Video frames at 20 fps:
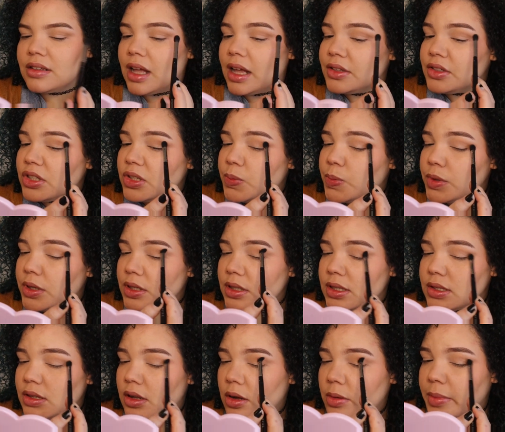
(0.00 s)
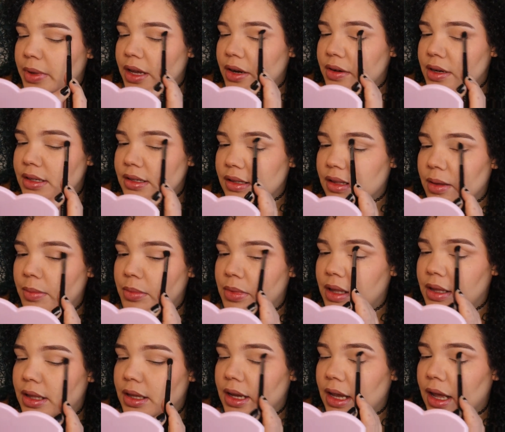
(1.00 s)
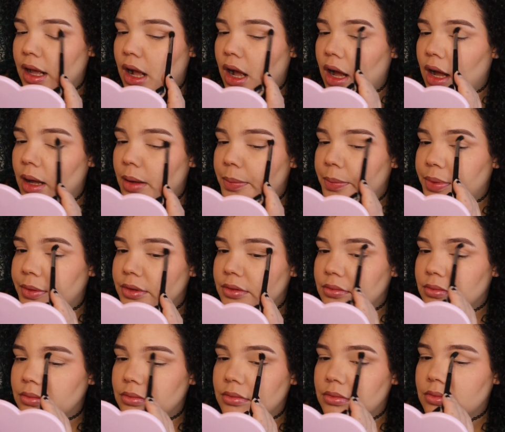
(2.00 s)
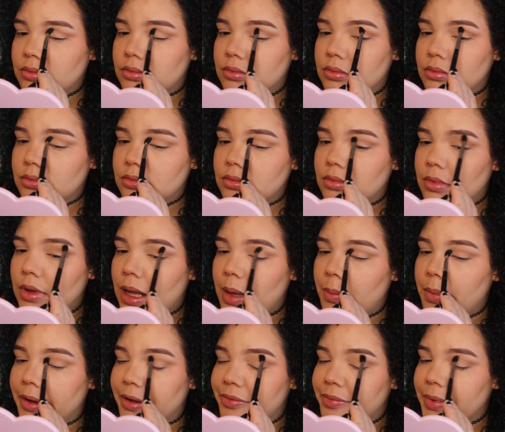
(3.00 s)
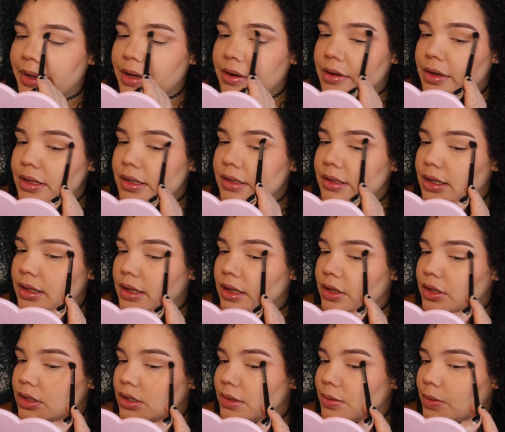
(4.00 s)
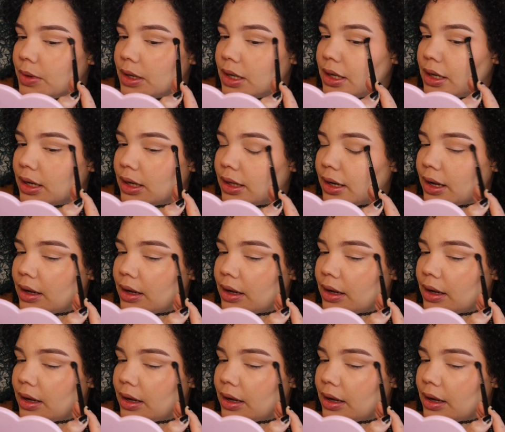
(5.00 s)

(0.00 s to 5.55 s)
So I'm just putting this on my crease and then blending it up above my crease and then just winging it